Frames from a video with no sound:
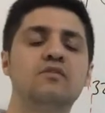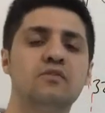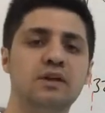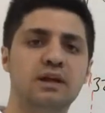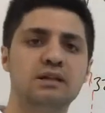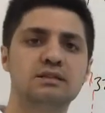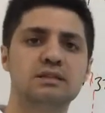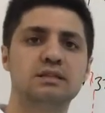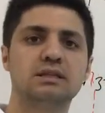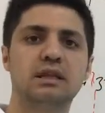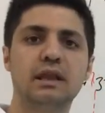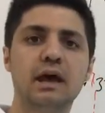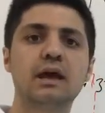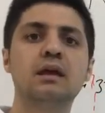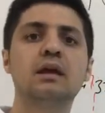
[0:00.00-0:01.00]
fields that
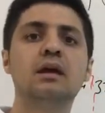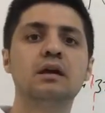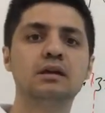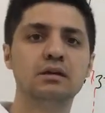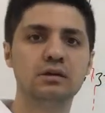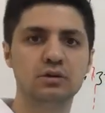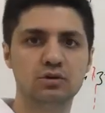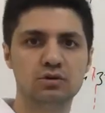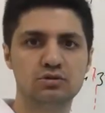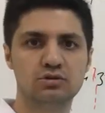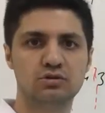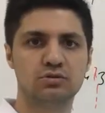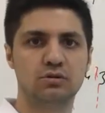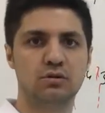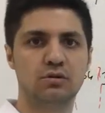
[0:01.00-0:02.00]
I
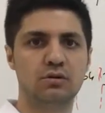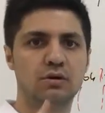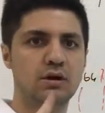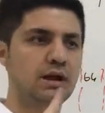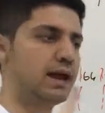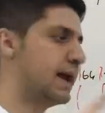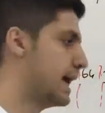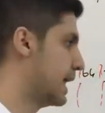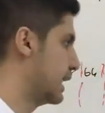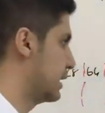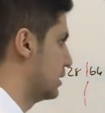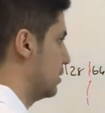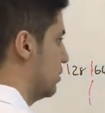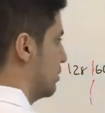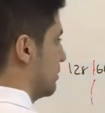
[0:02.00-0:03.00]
used to add.
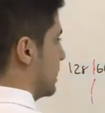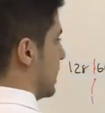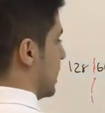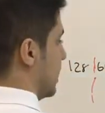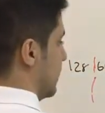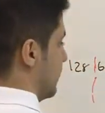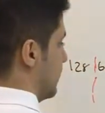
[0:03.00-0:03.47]
Okay,